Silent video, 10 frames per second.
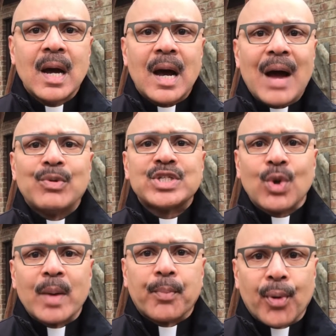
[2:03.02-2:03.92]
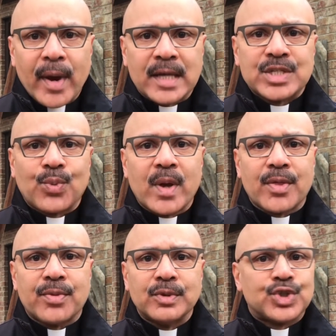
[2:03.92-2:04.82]
I was so impressed
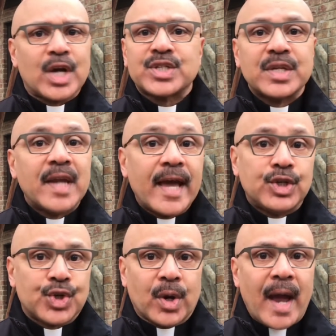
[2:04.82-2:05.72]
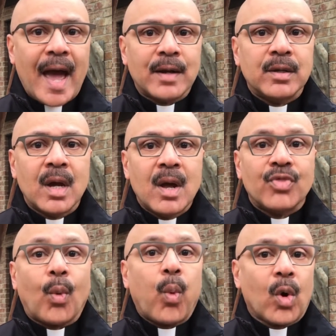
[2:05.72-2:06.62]
with just nature and
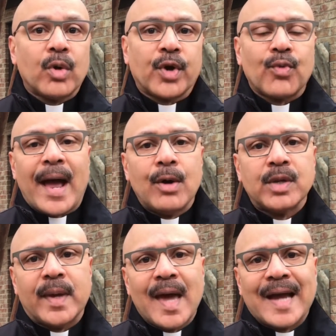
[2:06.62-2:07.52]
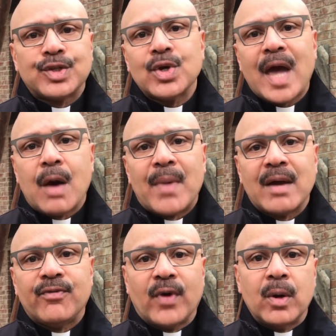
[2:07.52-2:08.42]
the world around me. I took out
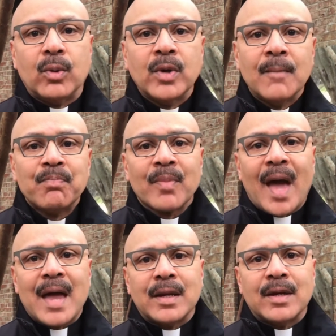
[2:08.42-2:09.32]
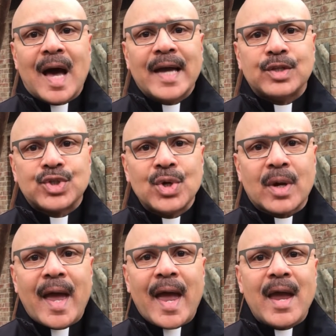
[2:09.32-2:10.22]
my phone and I
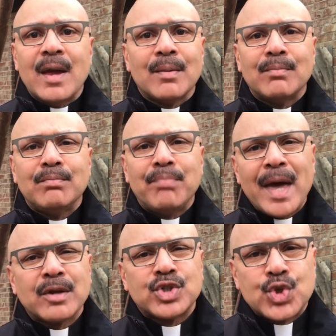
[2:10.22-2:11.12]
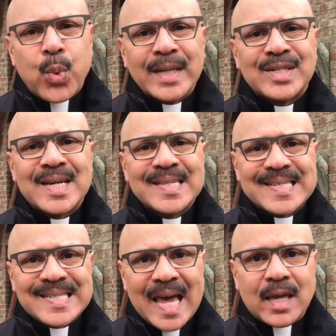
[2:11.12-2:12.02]
took about a
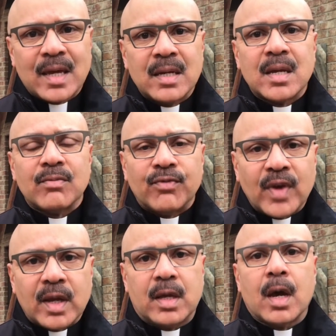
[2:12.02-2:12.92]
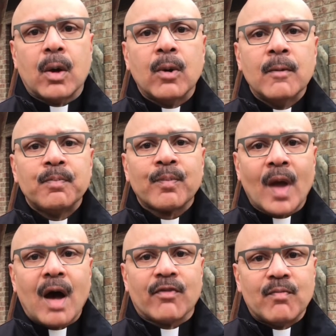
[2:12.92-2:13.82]
20-second video
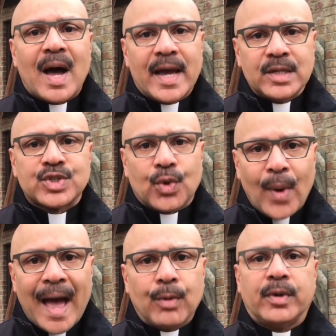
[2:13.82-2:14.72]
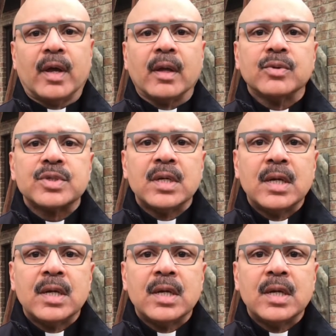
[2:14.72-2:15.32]
of my surroundings.